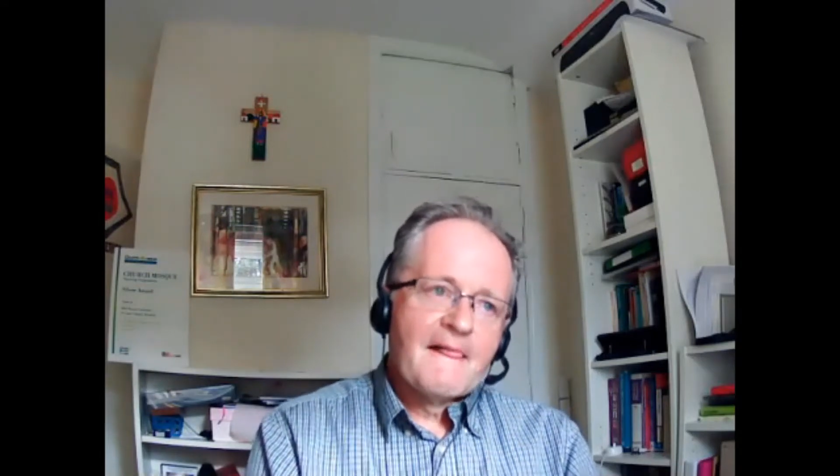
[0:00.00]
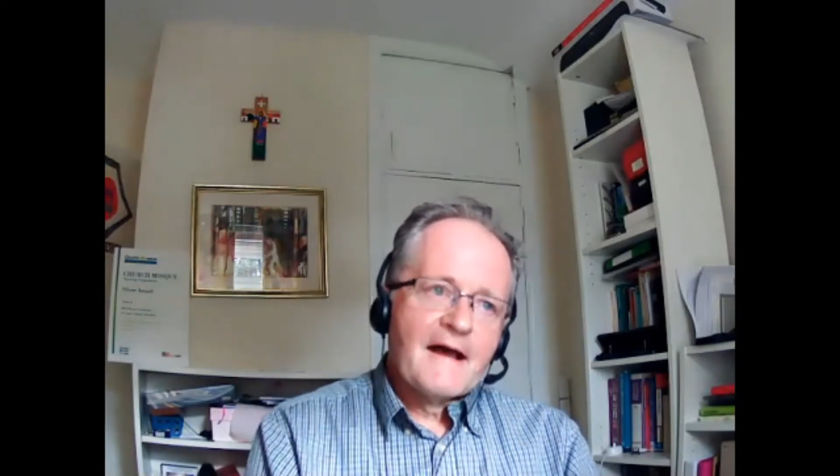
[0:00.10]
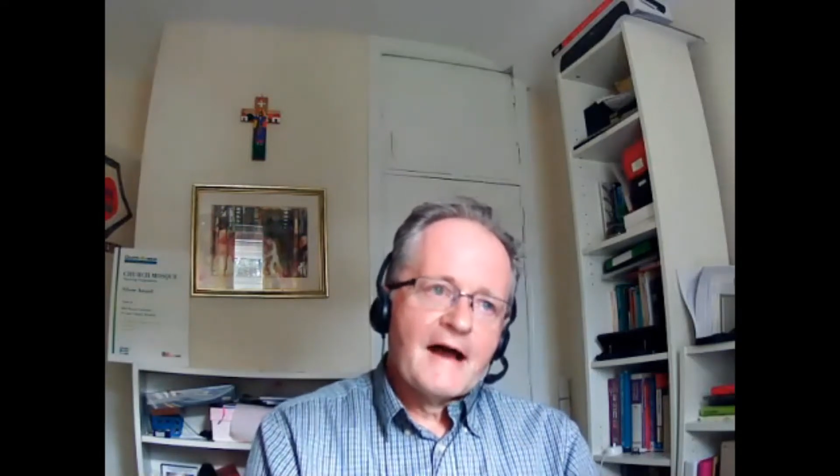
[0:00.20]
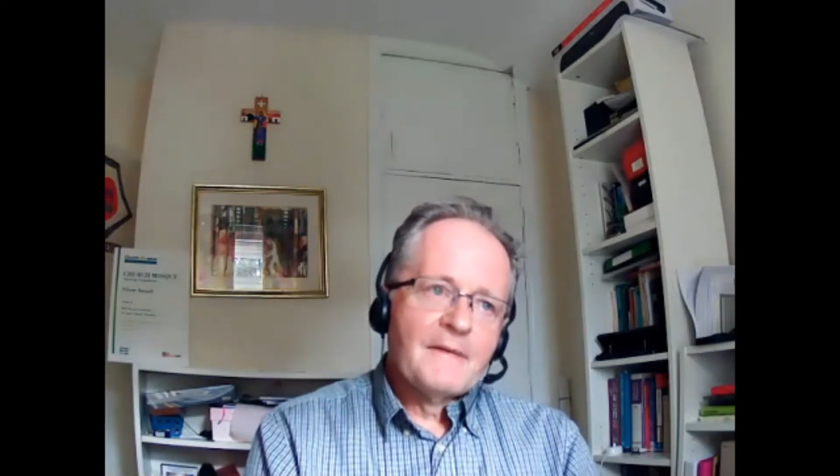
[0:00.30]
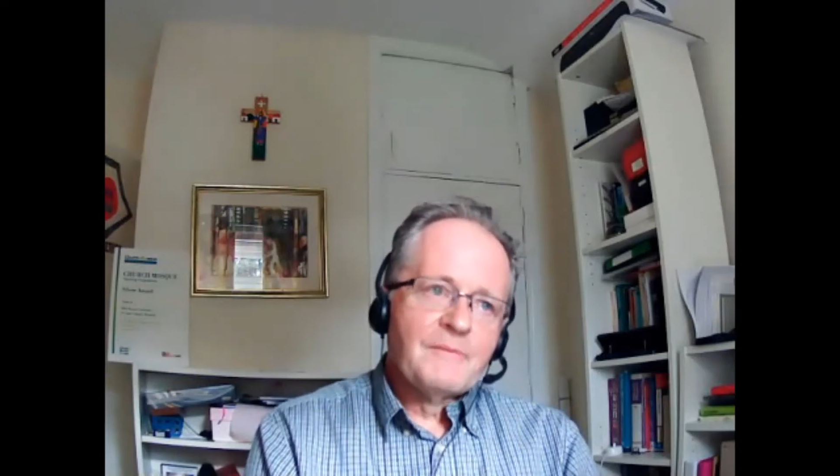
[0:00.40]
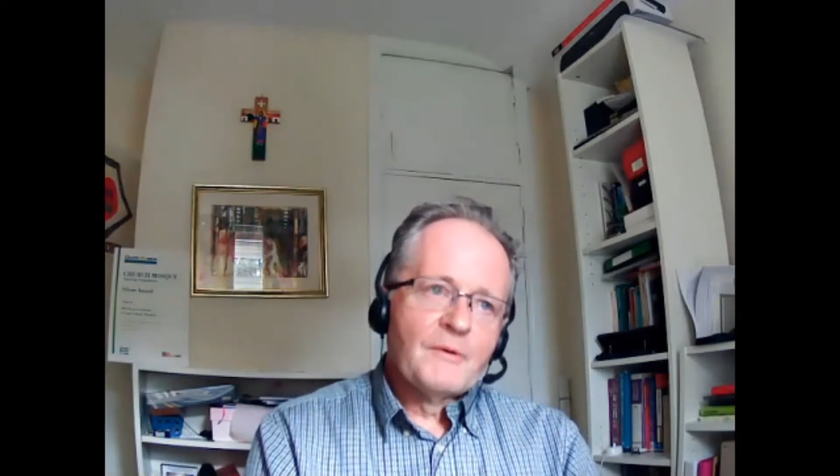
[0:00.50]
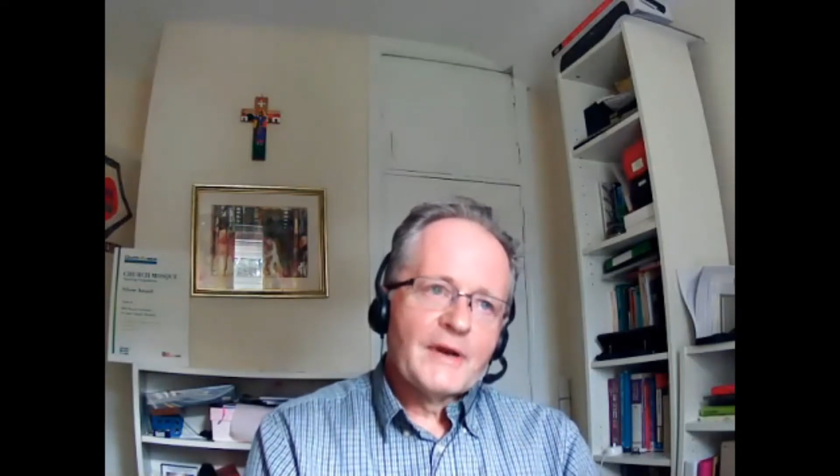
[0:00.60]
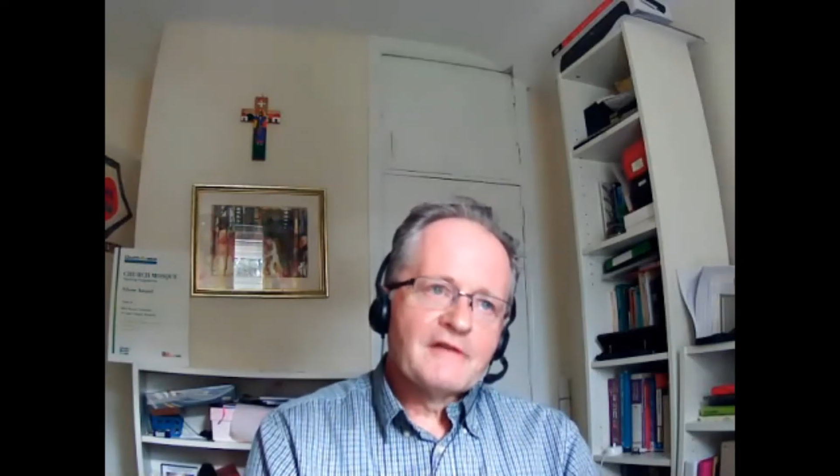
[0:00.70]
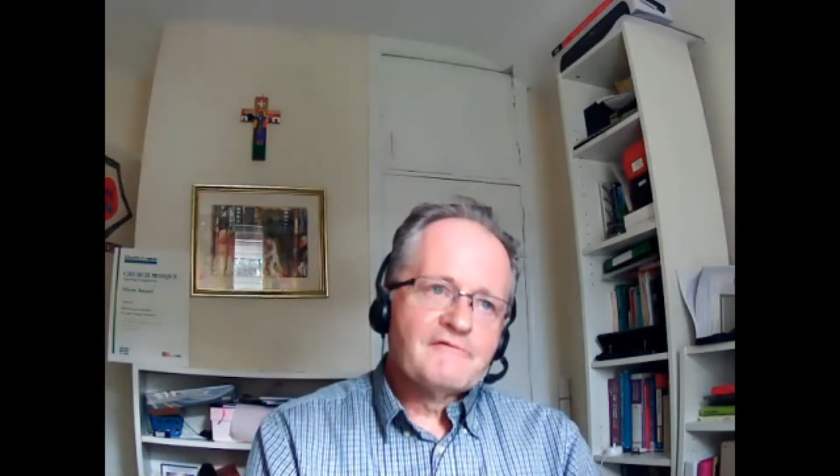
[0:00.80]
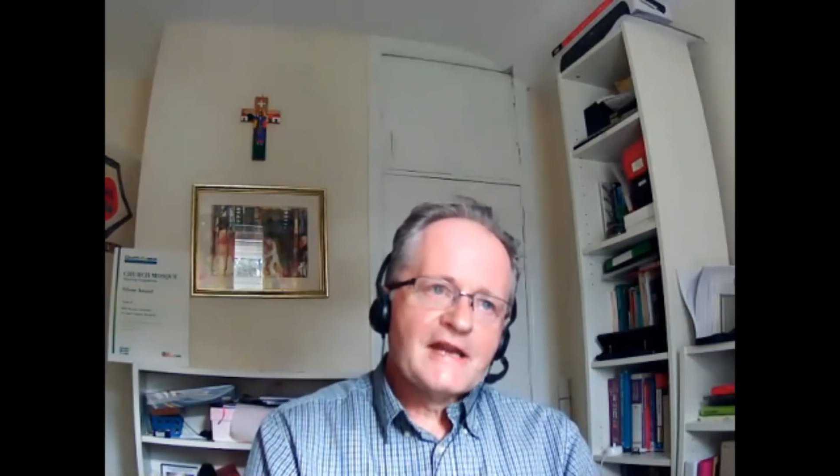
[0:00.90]
But
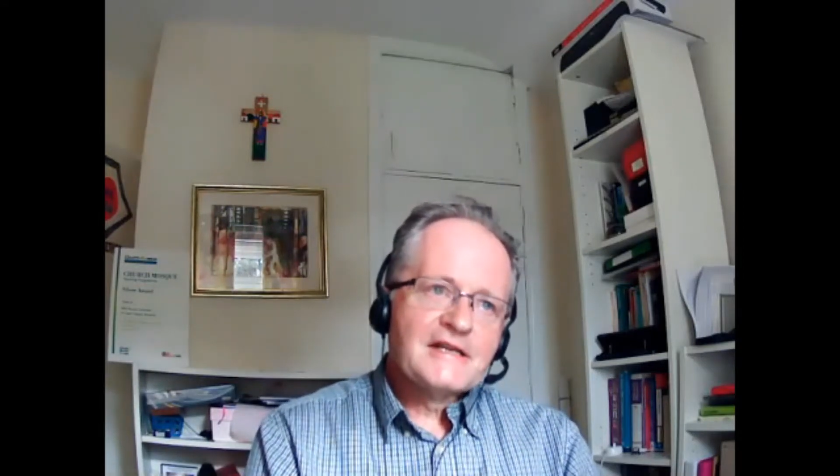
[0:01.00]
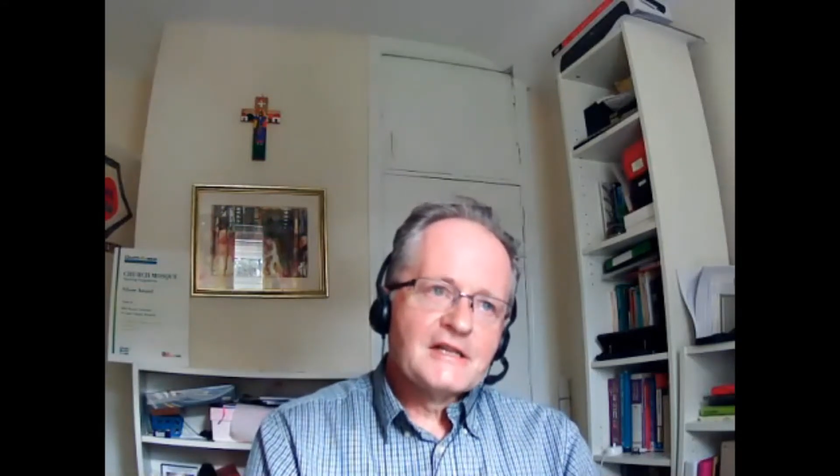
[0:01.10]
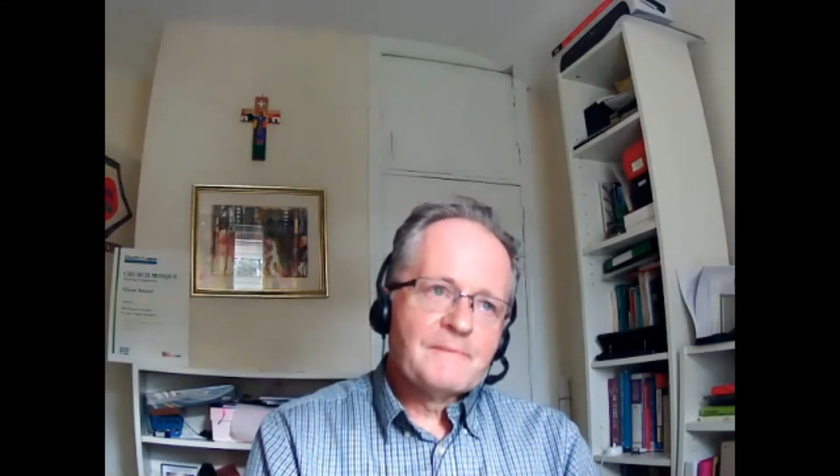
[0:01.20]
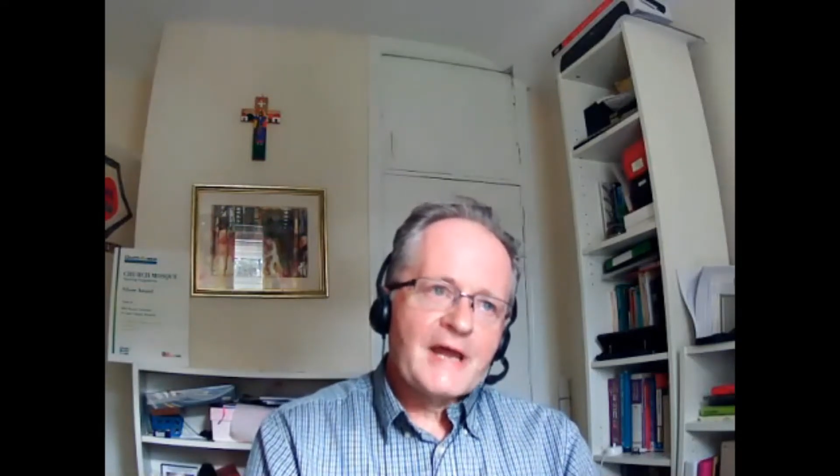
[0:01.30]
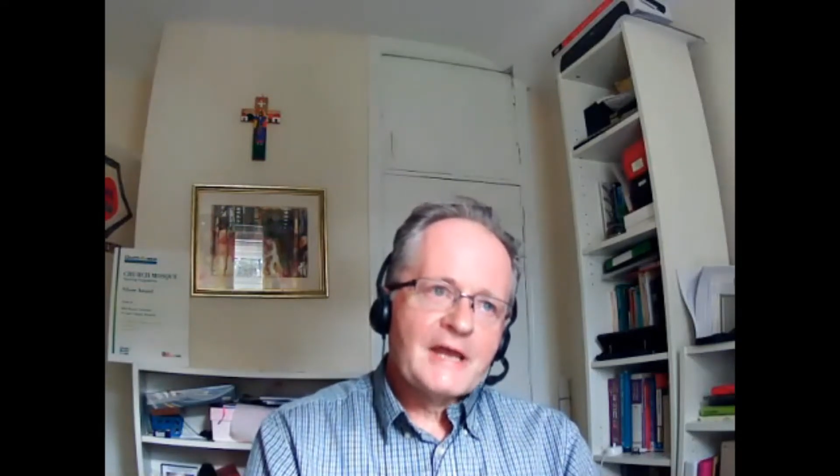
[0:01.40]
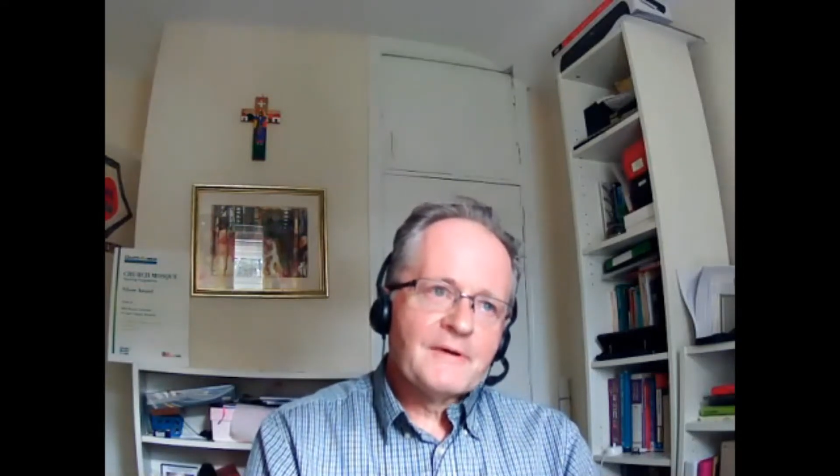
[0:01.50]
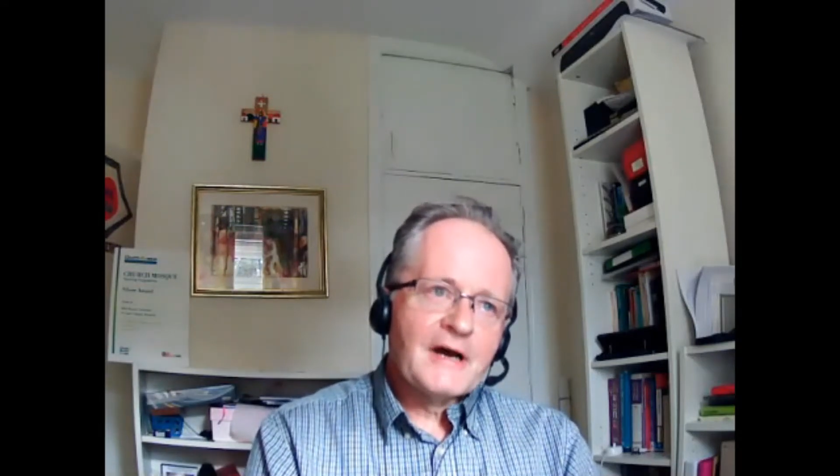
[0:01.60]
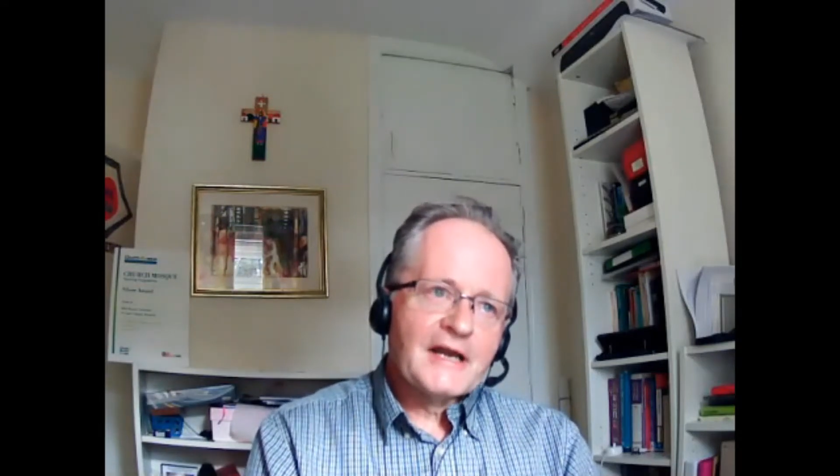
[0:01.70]
when I read in the paper,